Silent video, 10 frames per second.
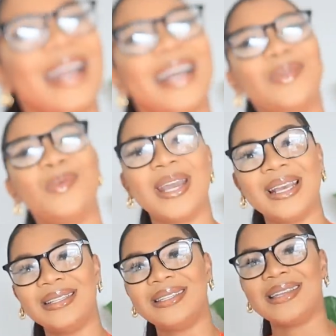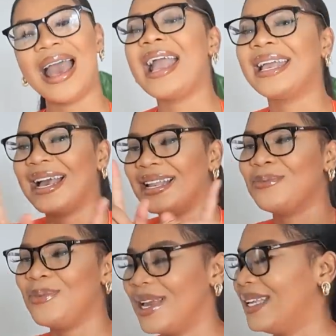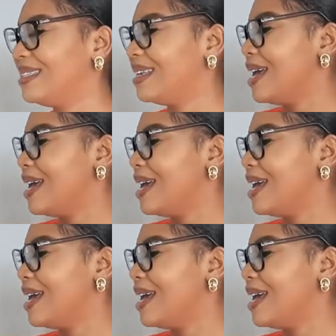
can't wait. I can't wait.